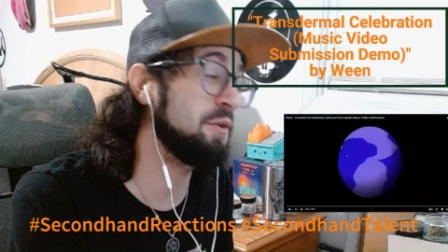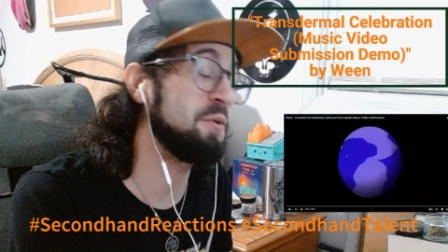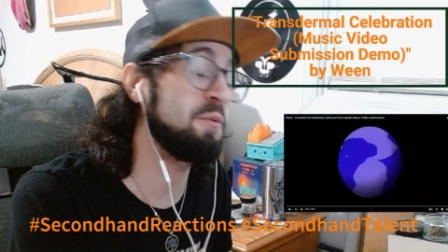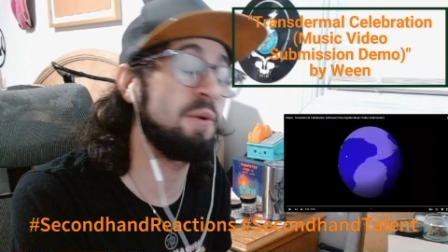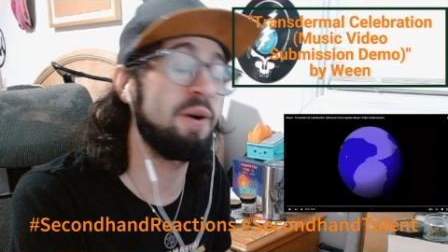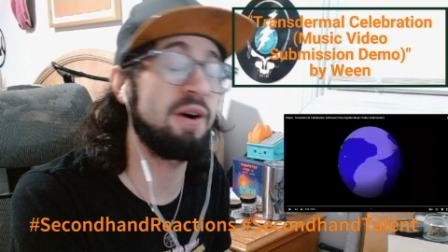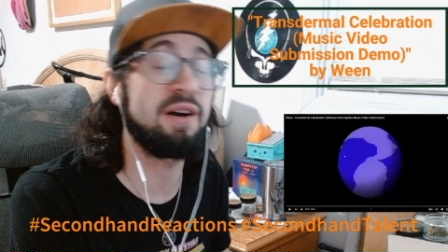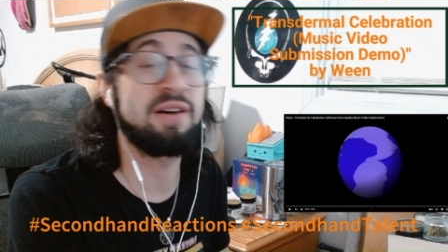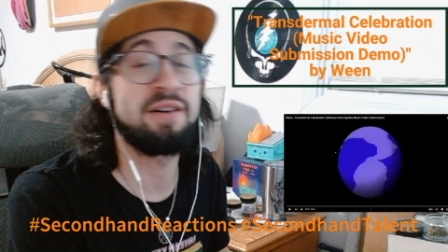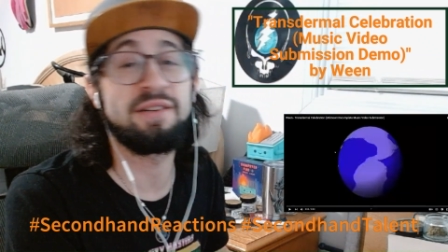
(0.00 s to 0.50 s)

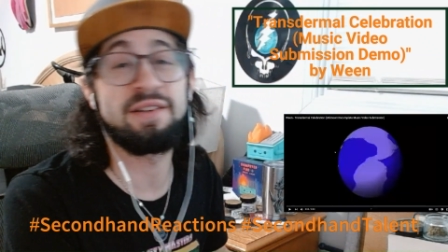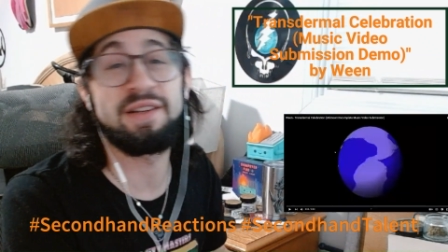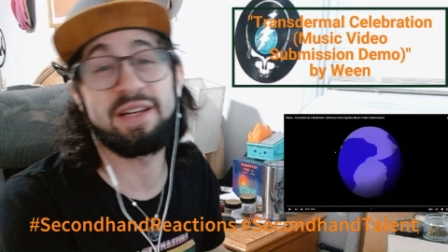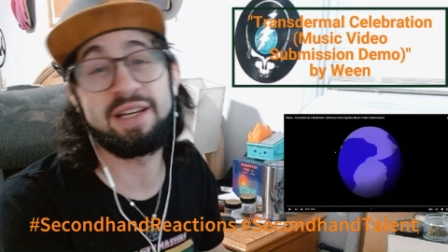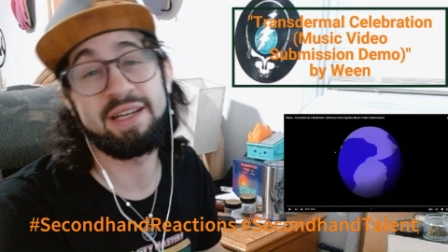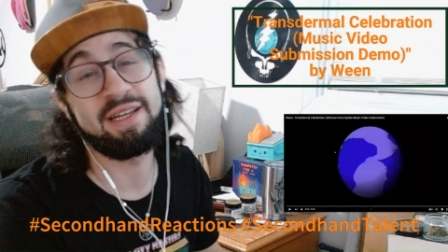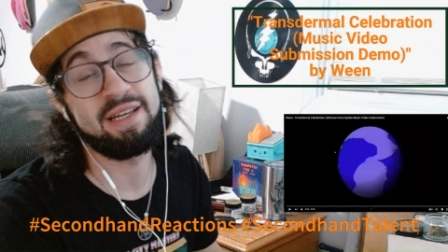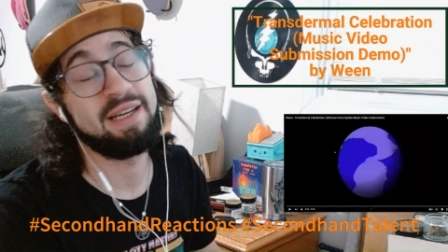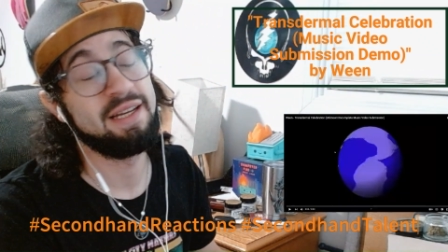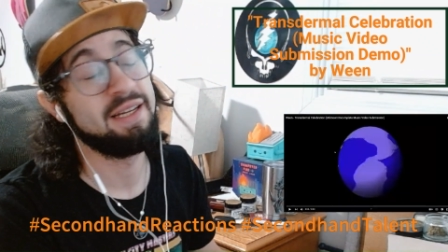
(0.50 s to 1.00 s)
you are,
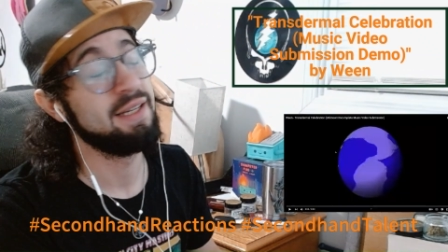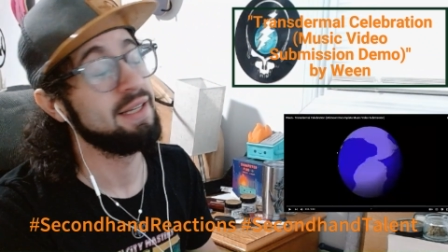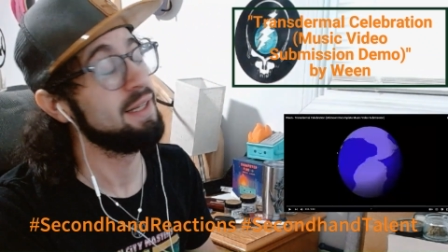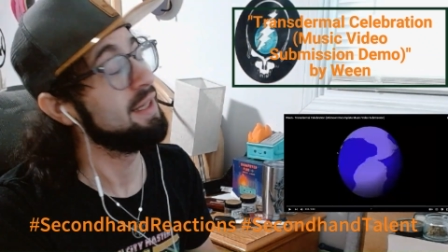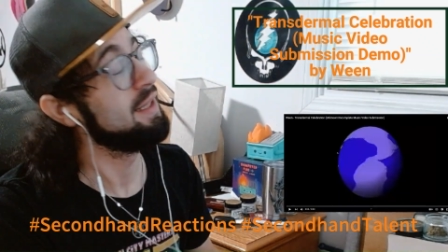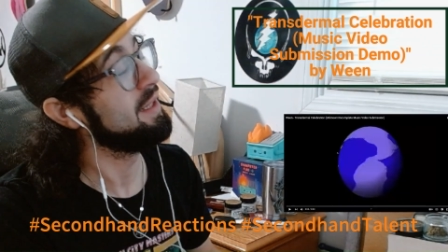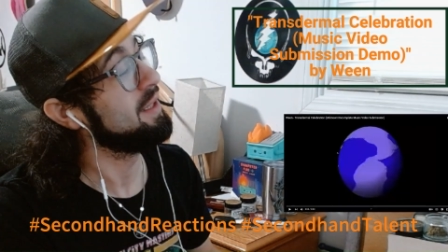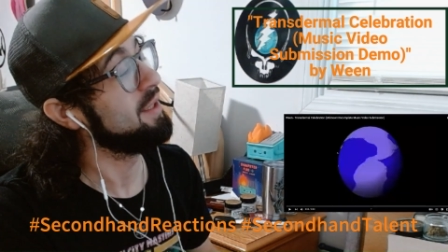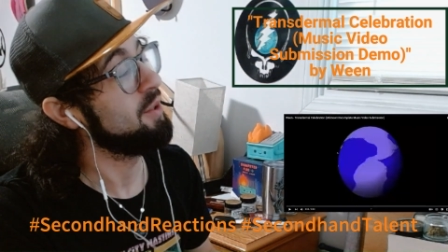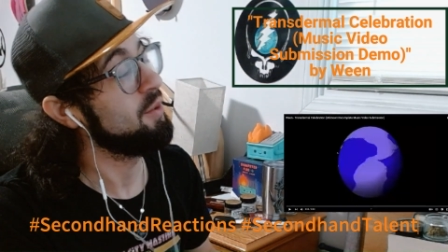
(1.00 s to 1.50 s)
like
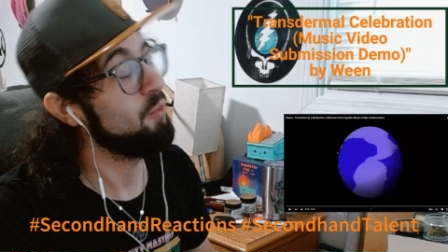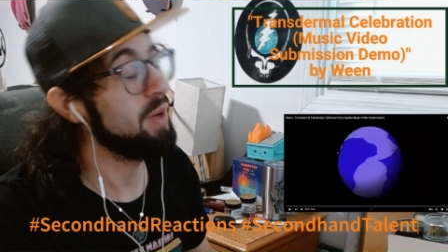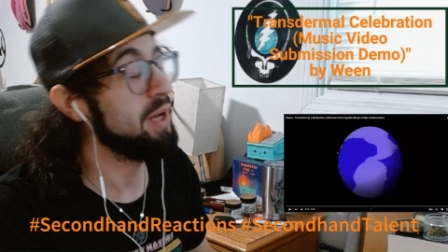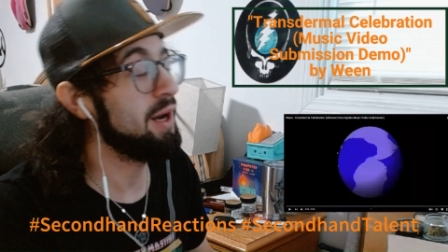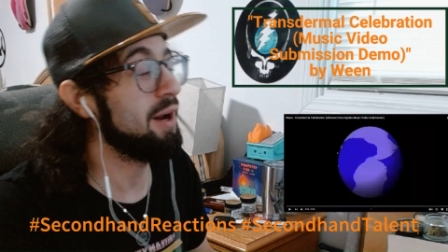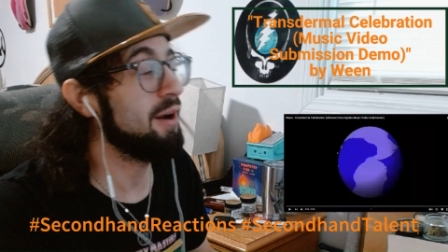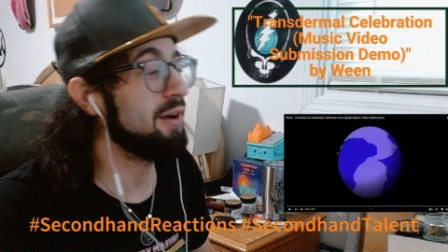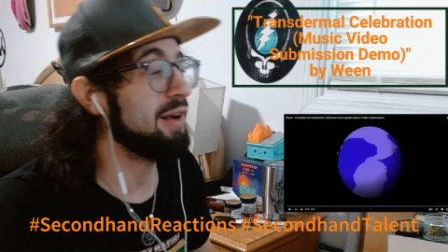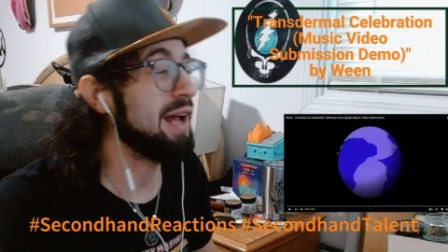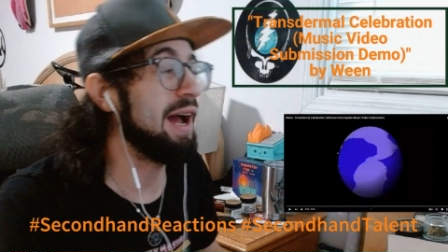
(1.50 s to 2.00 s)
we
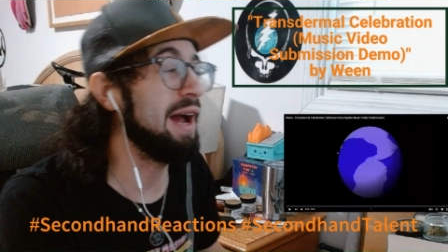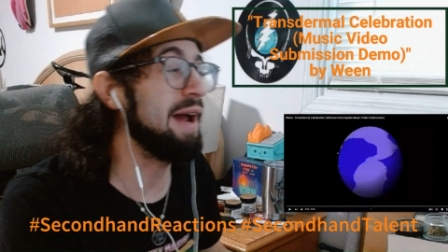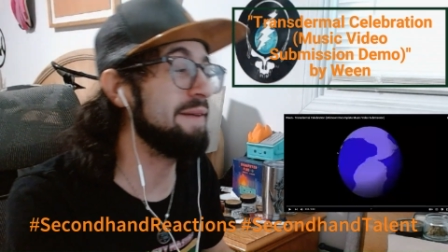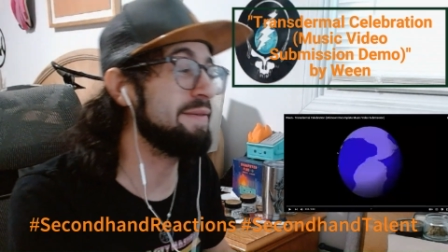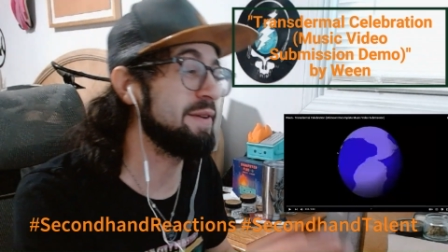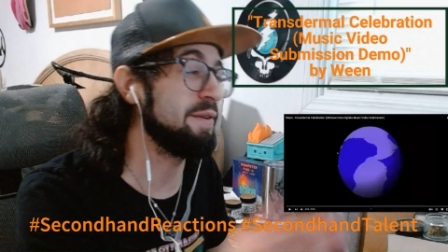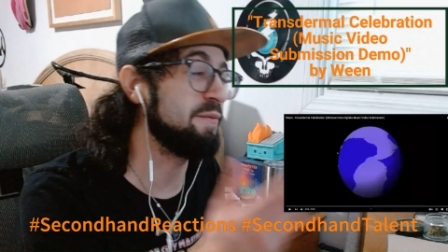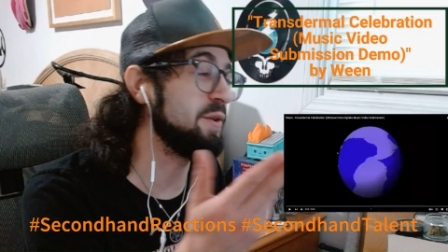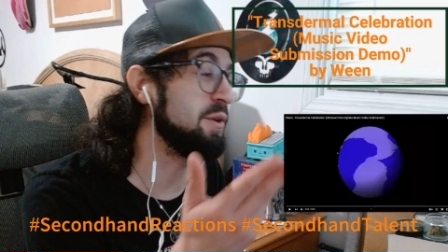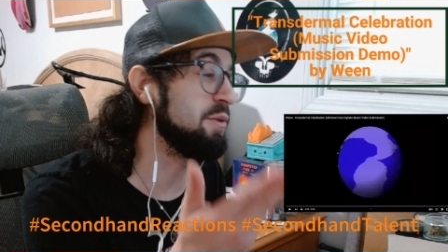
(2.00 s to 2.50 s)

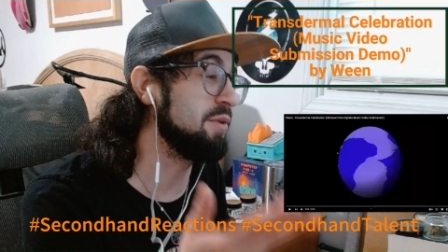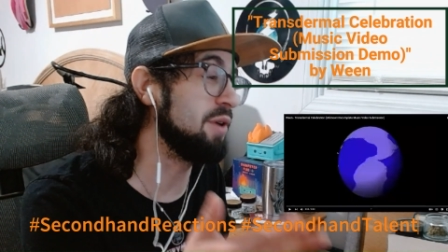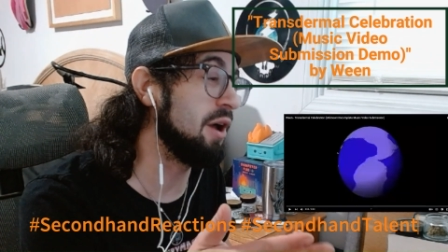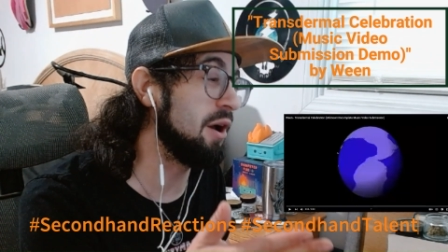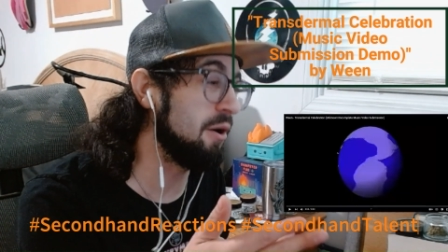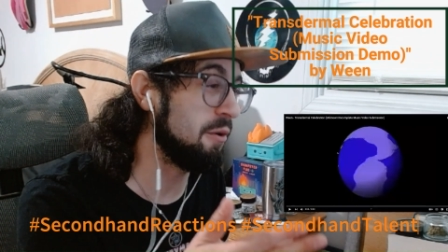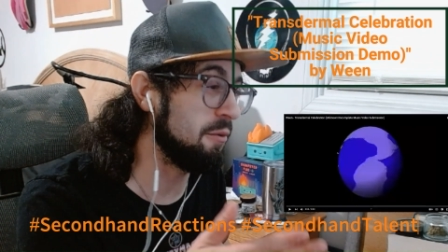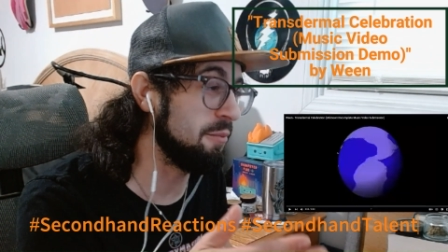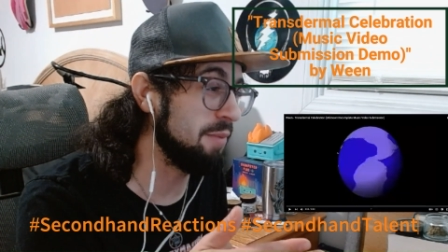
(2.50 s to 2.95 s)
archived if you know